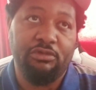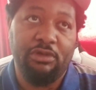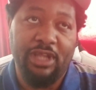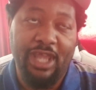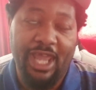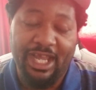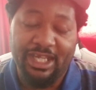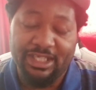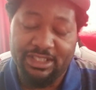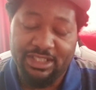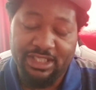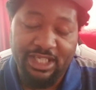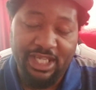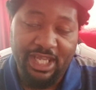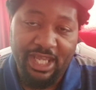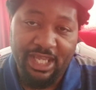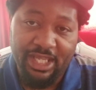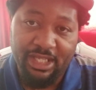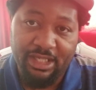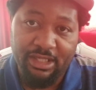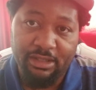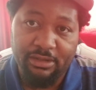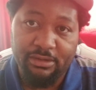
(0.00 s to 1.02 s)

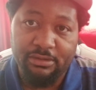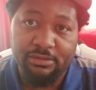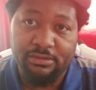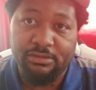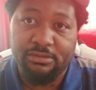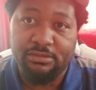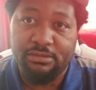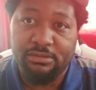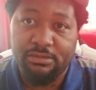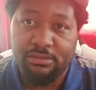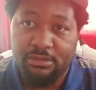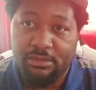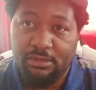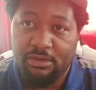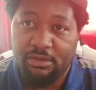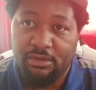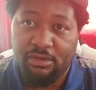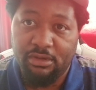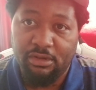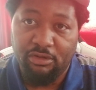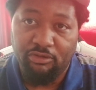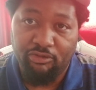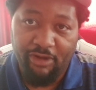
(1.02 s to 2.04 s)
XDA,
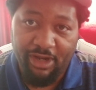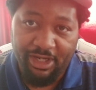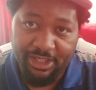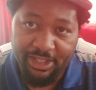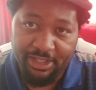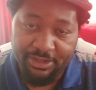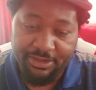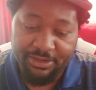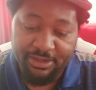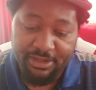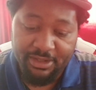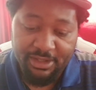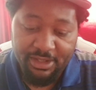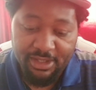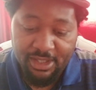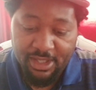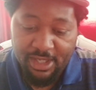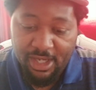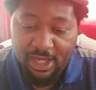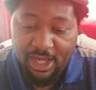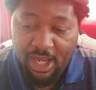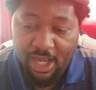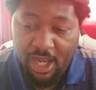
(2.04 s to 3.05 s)
Reddit,
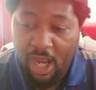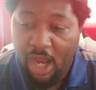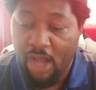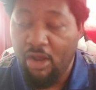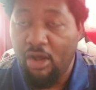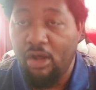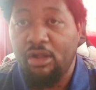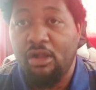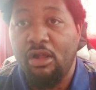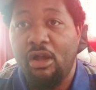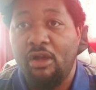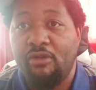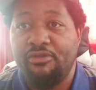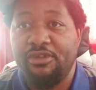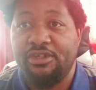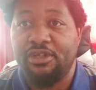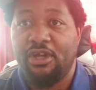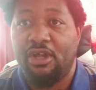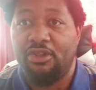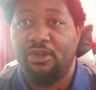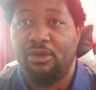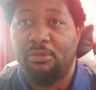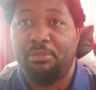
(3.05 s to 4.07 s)
and all of these
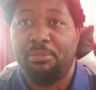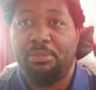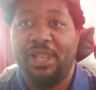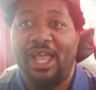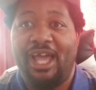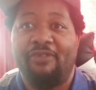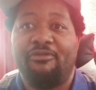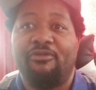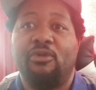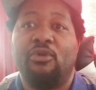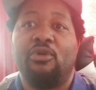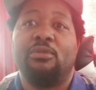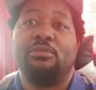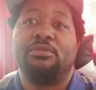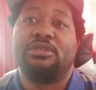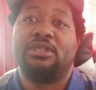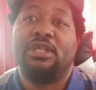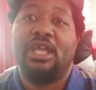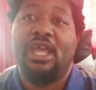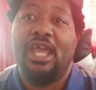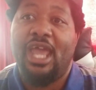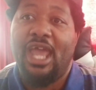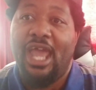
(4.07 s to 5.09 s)
other platforms,
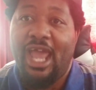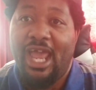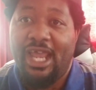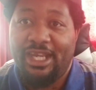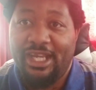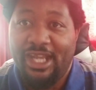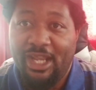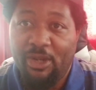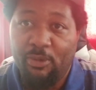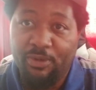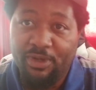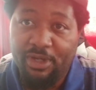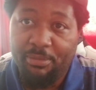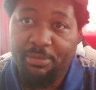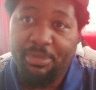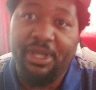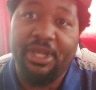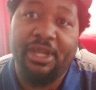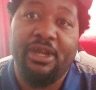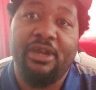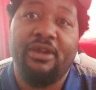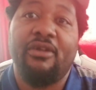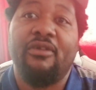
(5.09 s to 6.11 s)
and it would
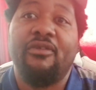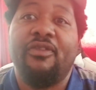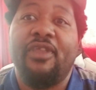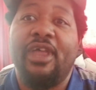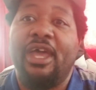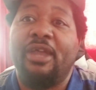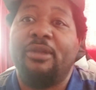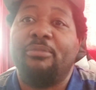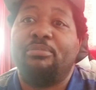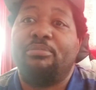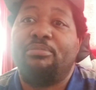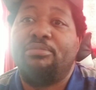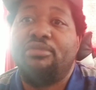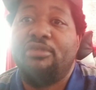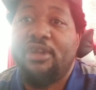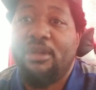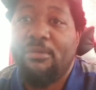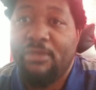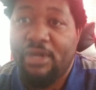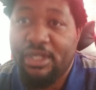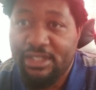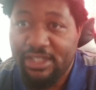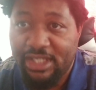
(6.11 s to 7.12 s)
appear that
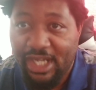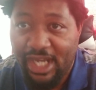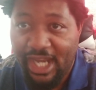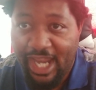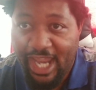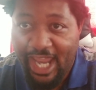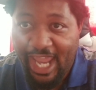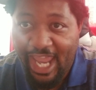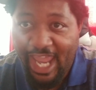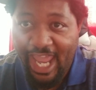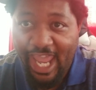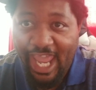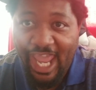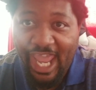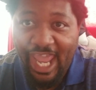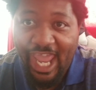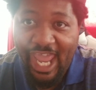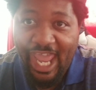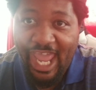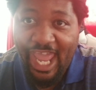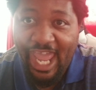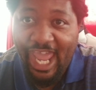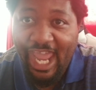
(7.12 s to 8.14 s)
pretty much
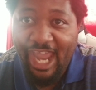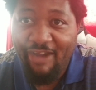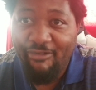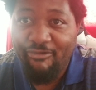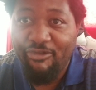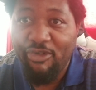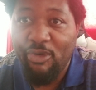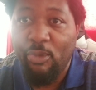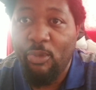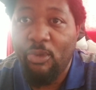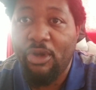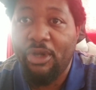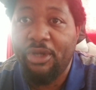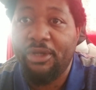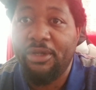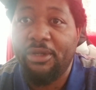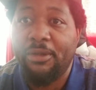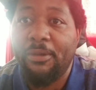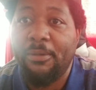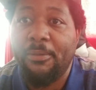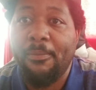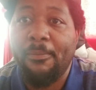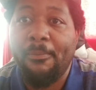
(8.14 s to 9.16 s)
everyone
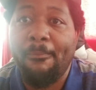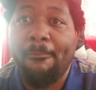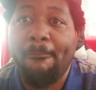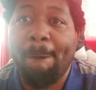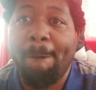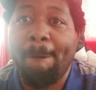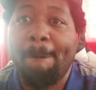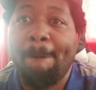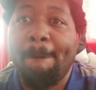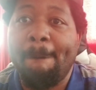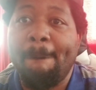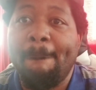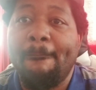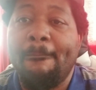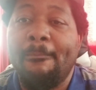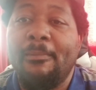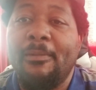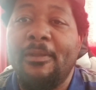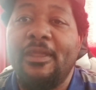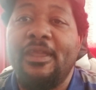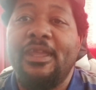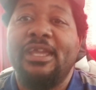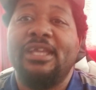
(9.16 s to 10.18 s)

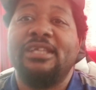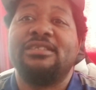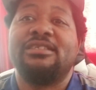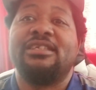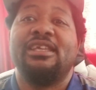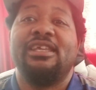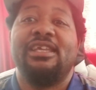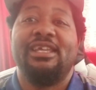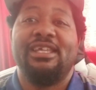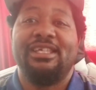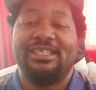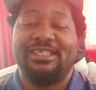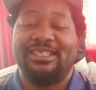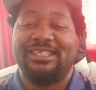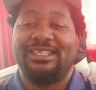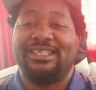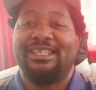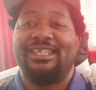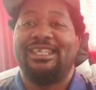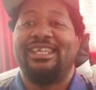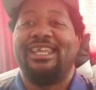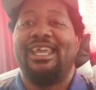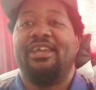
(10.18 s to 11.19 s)
is
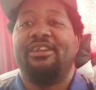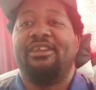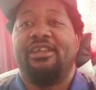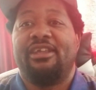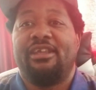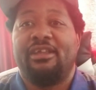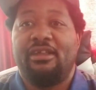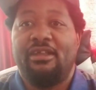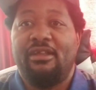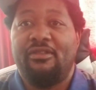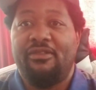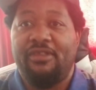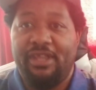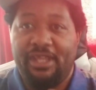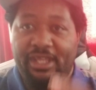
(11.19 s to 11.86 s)
getting